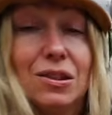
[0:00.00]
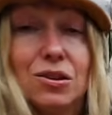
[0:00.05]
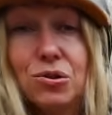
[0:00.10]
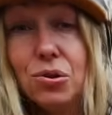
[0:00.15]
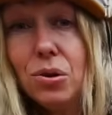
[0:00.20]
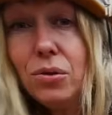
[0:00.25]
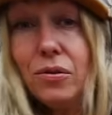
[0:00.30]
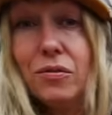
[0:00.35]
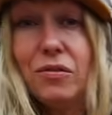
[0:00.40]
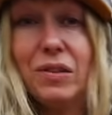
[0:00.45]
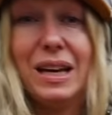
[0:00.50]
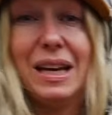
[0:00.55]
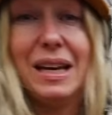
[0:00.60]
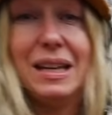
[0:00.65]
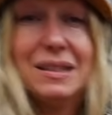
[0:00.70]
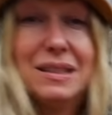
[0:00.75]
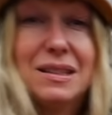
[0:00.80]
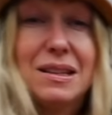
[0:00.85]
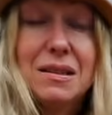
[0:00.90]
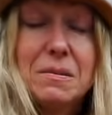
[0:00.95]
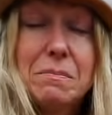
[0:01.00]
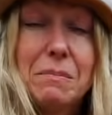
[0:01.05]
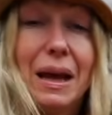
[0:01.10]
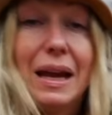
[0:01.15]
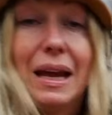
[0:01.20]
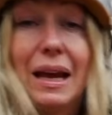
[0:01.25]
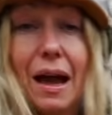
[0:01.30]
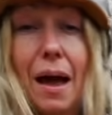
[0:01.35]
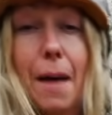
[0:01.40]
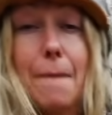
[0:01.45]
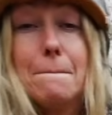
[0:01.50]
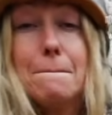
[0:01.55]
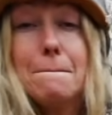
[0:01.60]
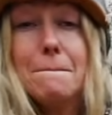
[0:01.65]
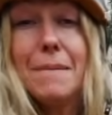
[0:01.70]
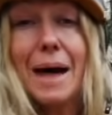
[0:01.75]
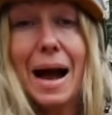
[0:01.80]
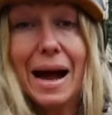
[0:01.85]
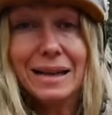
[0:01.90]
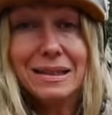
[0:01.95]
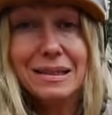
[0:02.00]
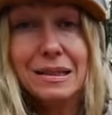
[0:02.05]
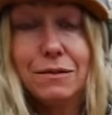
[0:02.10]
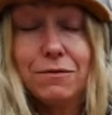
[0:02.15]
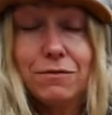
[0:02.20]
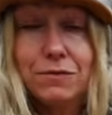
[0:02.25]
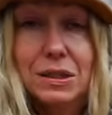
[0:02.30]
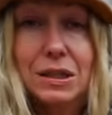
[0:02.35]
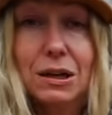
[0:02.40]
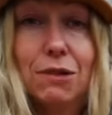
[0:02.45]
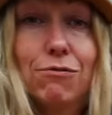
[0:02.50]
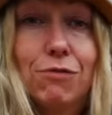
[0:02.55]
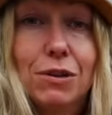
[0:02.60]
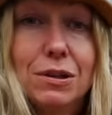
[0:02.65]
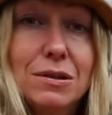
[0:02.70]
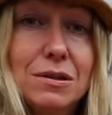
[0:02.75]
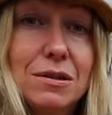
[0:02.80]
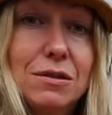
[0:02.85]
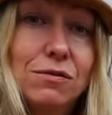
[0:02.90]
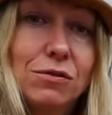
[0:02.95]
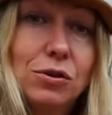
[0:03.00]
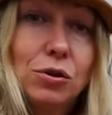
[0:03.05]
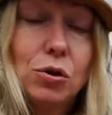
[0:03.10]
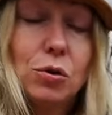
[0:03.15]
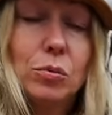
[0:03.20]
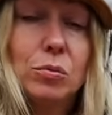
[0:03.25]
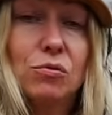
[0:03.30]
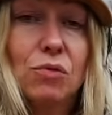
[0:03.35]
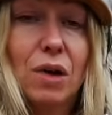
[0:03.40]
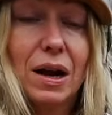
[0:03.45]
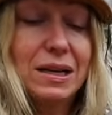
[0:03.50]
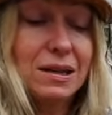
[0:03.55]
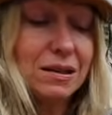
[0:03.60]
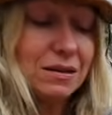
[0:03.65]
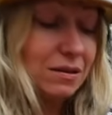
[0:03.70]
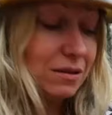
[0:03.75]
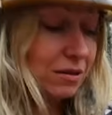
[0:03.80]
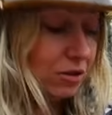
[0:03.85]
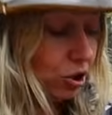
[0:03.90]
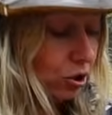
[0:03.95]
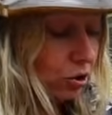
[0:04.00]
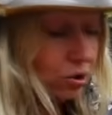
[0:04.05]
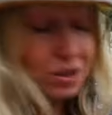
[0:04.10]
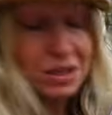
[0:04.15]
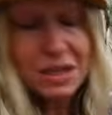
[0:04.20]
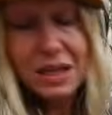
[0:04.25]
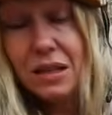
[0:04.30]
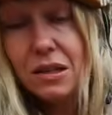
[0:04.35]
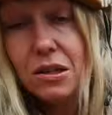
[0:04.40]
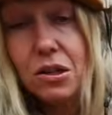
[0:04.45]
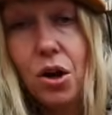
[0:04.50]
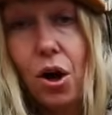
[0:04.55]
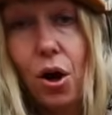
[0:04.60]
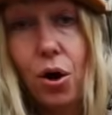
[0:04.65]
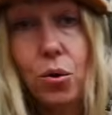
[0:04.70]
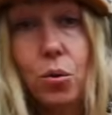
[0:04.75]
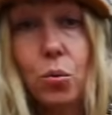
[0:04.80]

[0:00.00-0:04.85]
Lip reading: The truth of it is it doesn't make a massive difference for normal riders. You just need to know